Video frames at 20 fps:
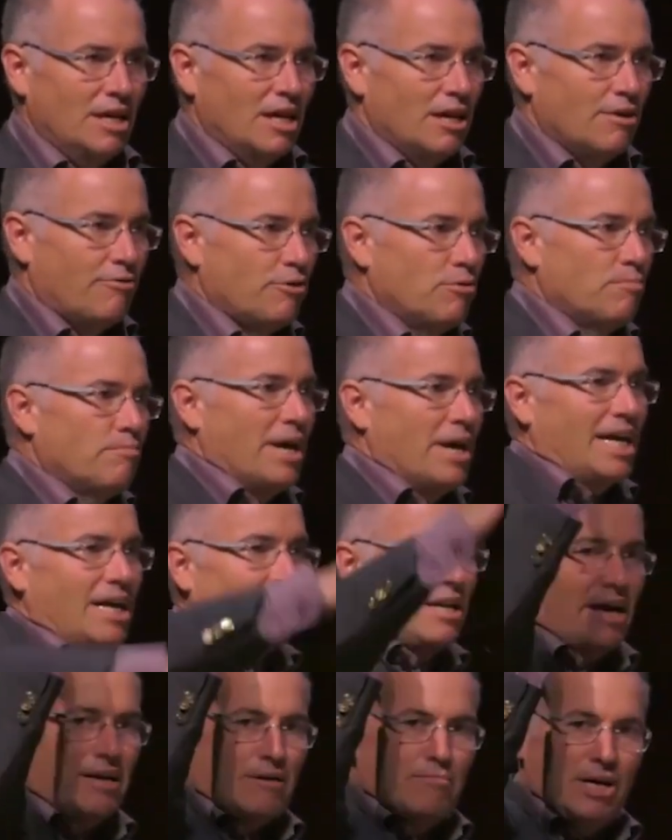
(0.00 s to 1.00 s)
If you make a
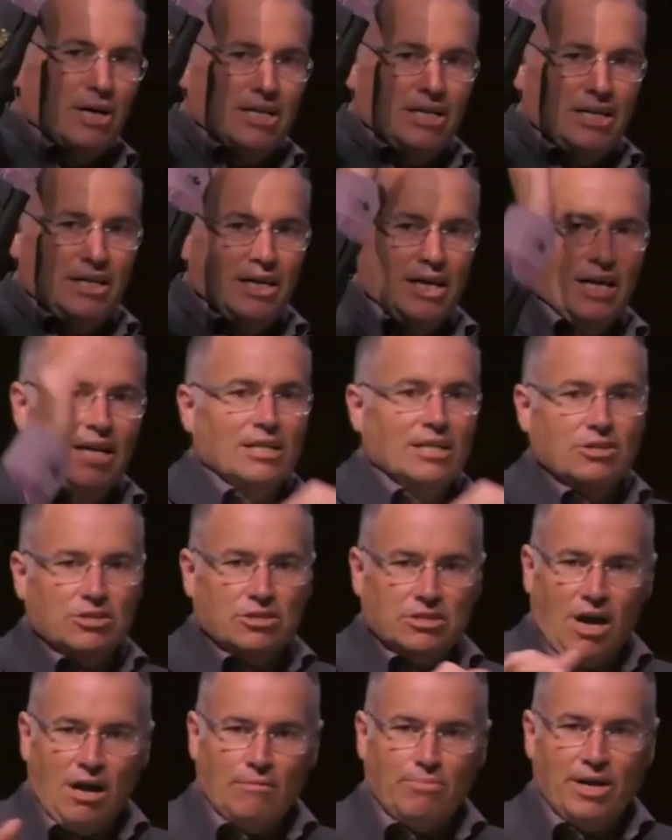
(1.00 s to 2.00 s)
lot of money, your
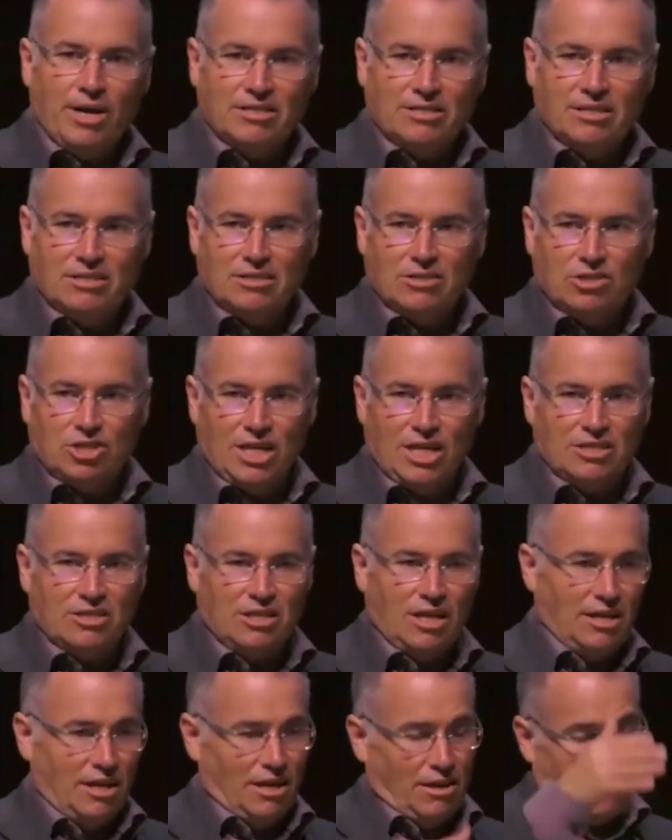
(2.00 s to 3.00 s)
stock price doesn't change a
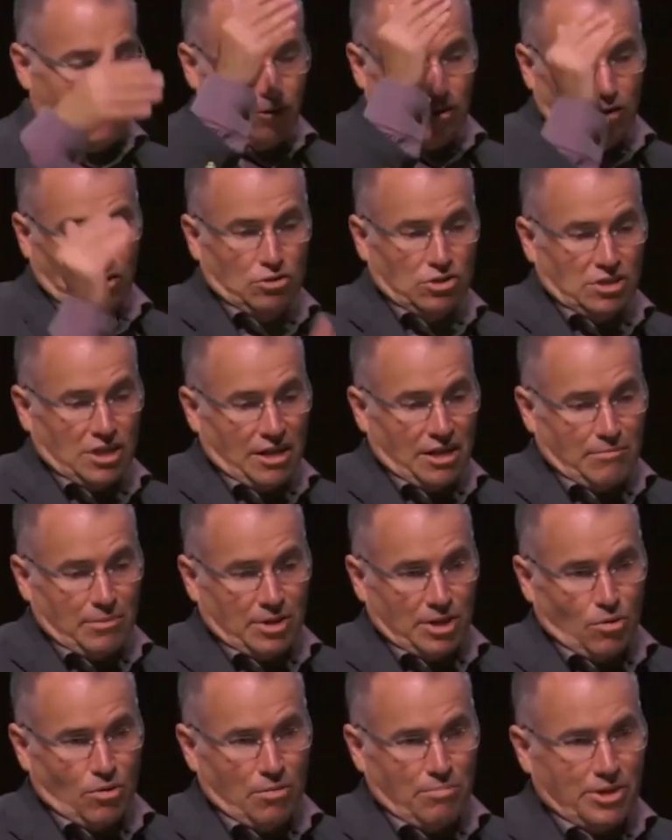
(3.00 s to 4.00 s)
lot. If you lose a lot of
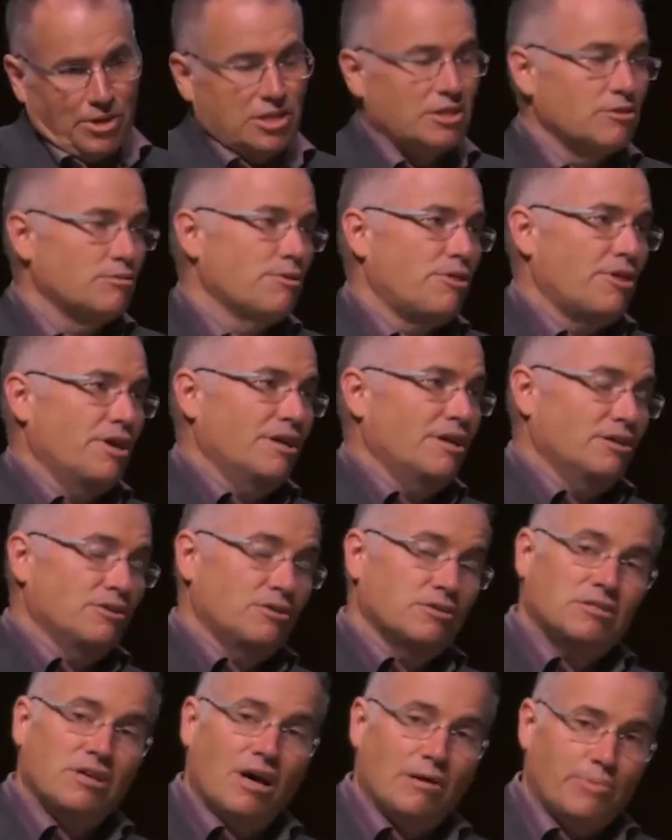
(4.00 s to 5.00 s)
money in one particular thing,
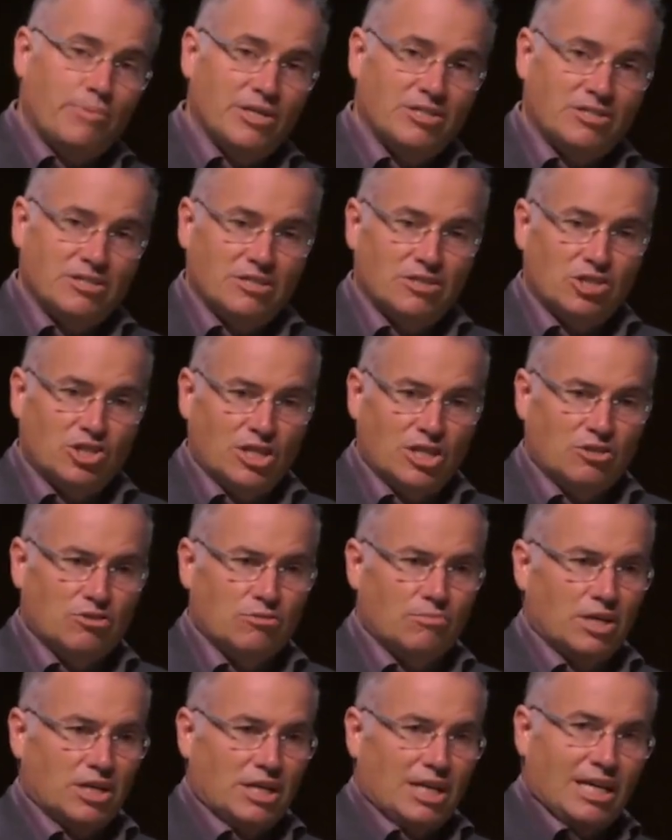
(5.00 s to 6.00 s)
your stock price doesn't change
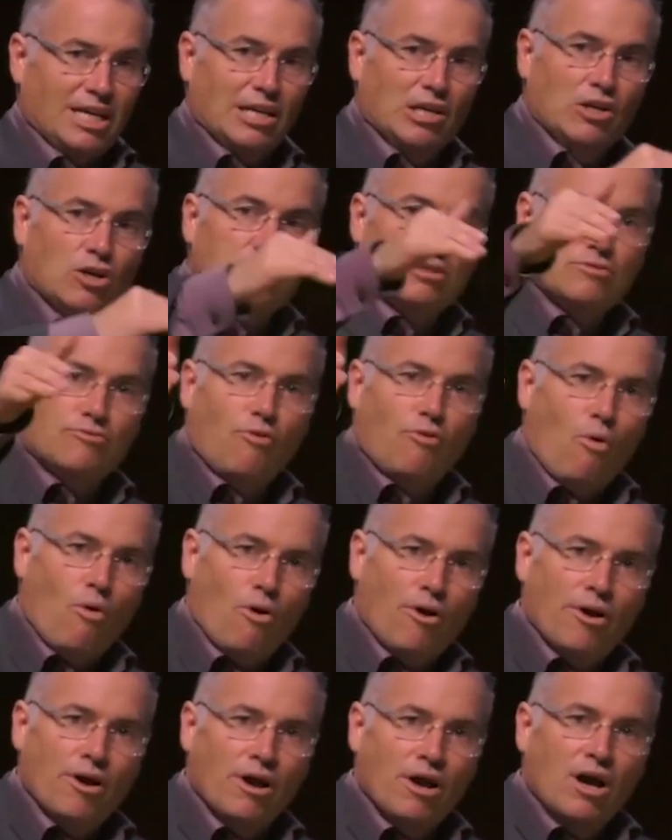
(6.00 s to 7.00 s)
so much. It looks
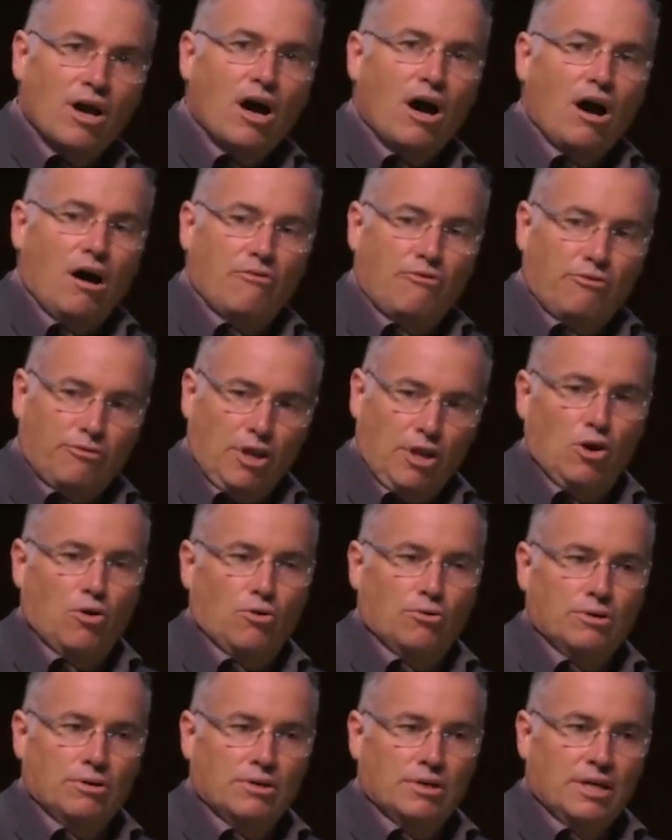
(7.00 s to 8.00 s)
for a
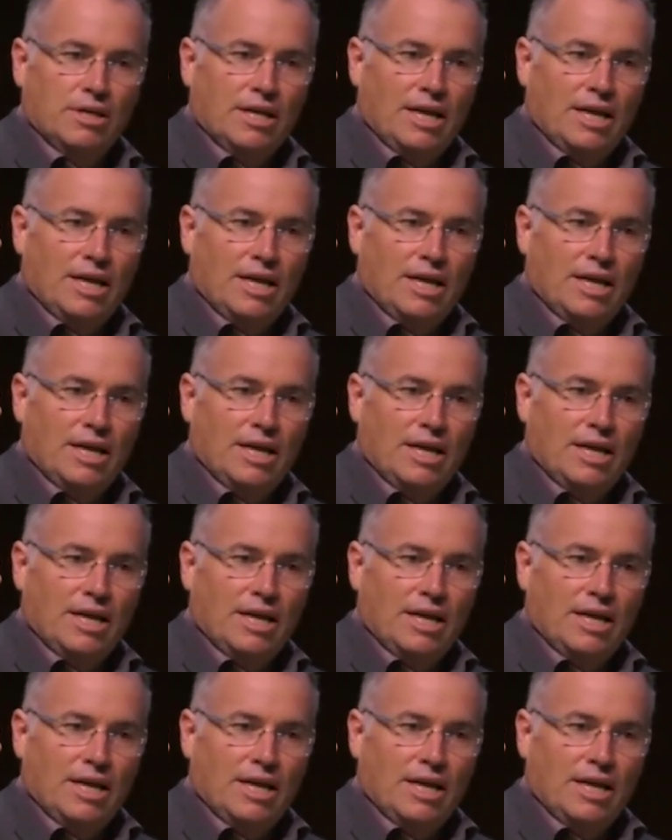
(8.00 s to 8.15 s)
flow.